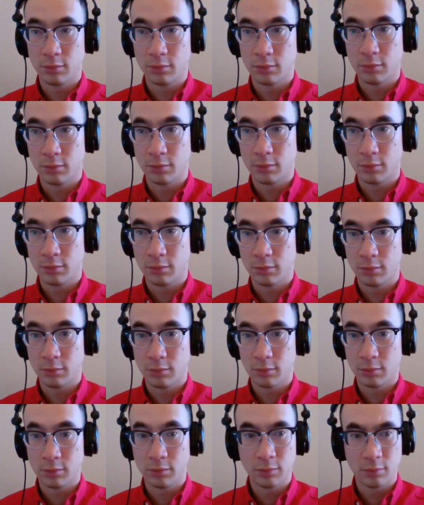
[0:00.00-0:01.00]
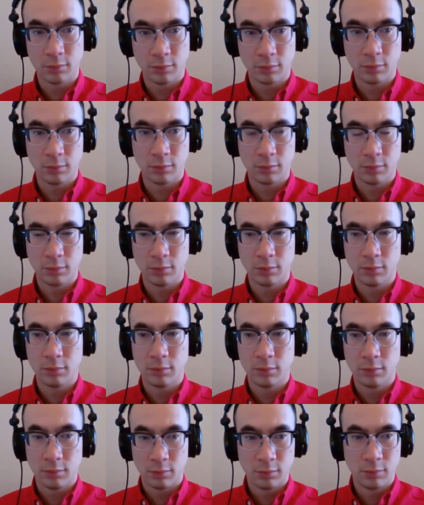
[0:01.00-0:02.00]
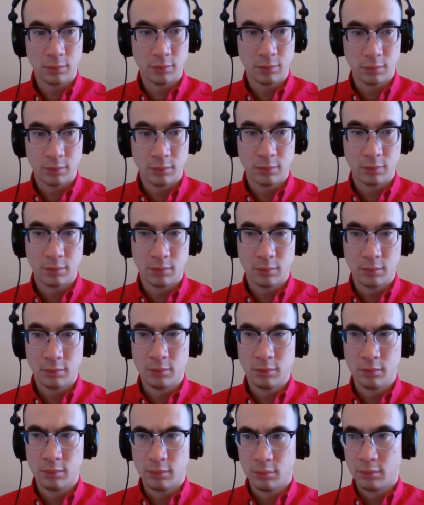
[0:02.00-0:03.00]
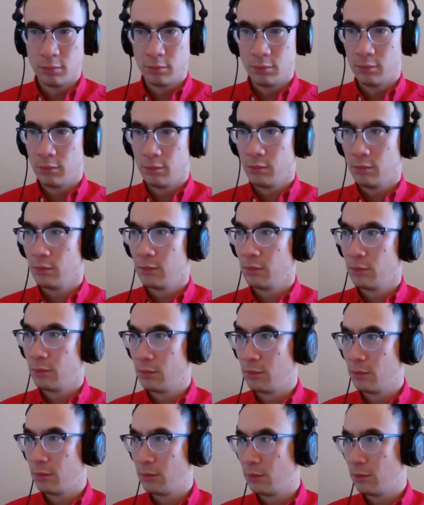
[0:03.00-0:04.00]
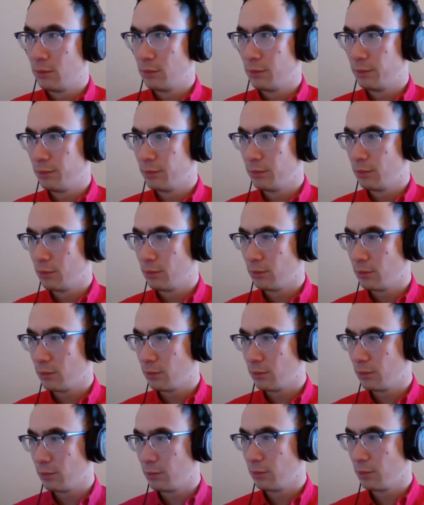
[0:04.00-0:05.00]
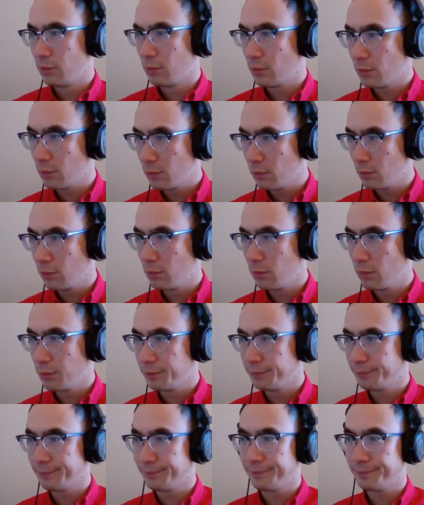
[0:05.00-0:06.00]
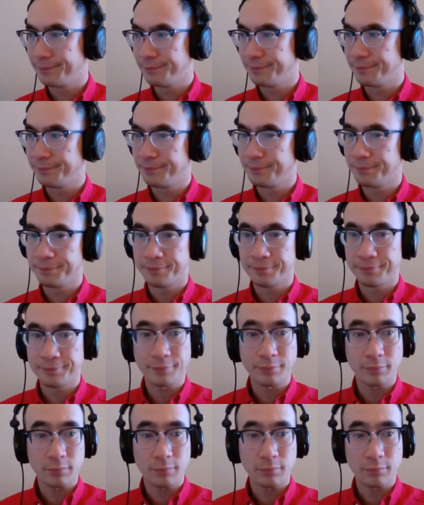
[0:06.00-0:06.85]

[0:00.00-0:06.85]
(not speaking)